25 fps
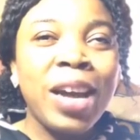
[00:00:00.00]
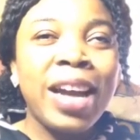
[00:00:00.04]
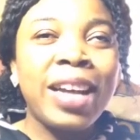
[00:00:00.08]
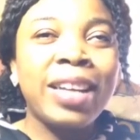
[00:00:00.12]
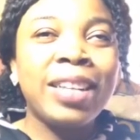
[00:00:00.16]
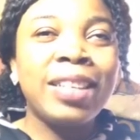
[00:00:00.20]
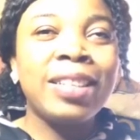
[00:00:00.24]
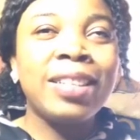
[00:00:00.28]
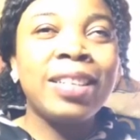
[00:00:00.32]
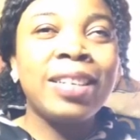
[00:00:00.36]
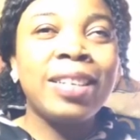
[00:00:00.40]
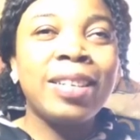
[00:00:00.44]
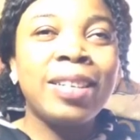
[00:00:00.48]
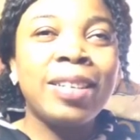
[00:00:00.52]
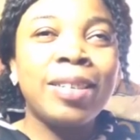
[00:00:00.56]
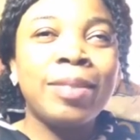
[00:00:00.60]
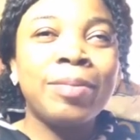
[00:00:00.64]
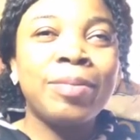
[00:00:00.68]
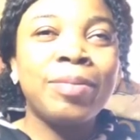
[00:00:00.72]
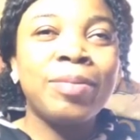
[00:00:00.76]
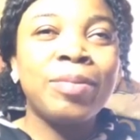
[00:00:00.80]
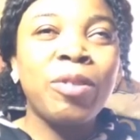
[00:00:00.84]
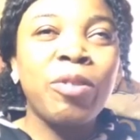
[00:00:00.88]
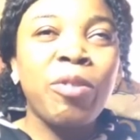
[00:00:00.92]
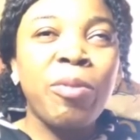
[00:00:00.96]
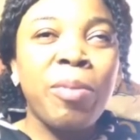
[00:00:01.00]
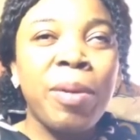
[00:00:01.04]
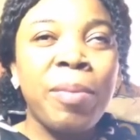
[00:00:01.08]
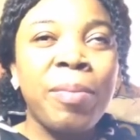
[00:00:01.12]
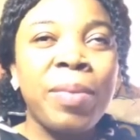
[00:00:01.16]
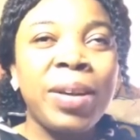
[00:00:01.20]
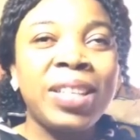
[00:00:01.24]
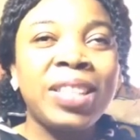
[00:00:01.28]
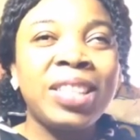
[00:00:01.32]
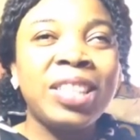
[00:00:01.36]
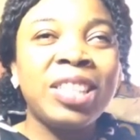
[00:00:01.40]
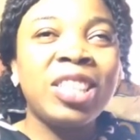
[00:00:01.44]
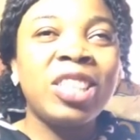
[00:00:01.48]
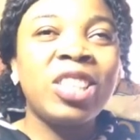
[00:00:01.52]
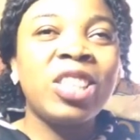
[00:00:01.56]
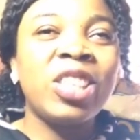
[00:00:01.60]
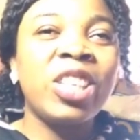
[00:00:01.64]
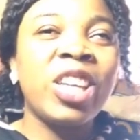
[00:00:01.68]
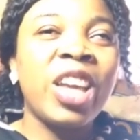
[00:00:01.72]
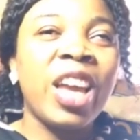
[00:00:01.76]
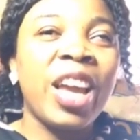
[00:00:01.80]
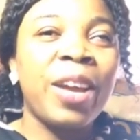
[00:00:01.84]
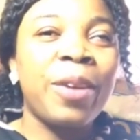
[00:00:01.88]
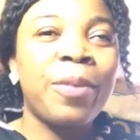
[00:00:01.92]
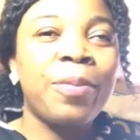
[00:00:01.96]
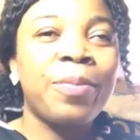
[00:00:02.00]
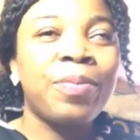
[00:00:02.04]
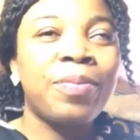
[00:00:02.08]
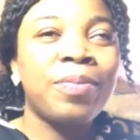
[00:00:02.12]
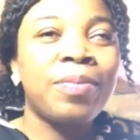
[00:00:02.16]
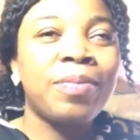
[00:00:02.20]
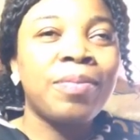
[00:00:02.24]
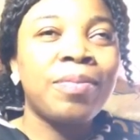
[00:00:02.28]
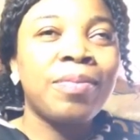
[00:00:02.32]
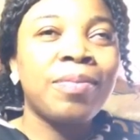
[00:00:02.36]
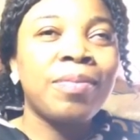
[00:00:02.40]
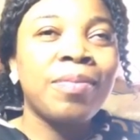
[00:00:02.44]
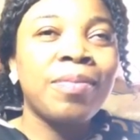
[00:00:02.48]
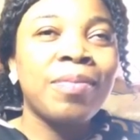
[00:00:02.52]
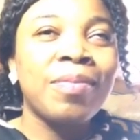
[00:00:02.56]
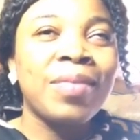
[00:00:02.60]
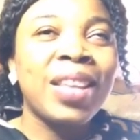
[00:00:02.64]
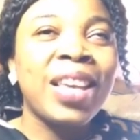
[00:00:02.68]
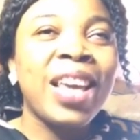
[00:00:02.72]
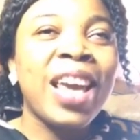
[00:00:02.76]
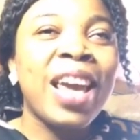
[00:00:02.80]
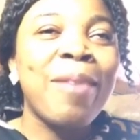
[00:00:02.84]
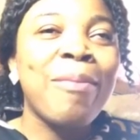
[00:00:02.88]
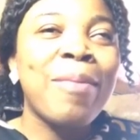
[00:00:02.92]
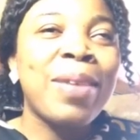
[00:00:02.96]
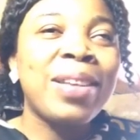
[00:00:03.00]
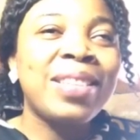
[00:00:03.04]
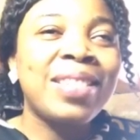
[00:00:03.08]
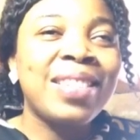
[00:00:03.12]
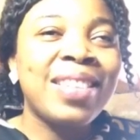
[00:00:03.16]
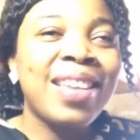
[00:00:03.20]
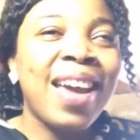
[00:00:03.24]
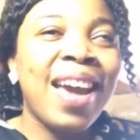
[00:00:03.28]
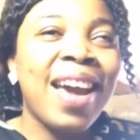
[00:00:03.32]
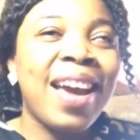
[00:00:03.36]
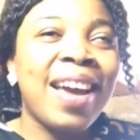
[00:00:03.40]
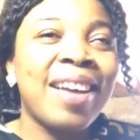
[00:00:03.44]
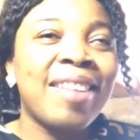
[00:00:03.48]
and remember to share. Kemesia.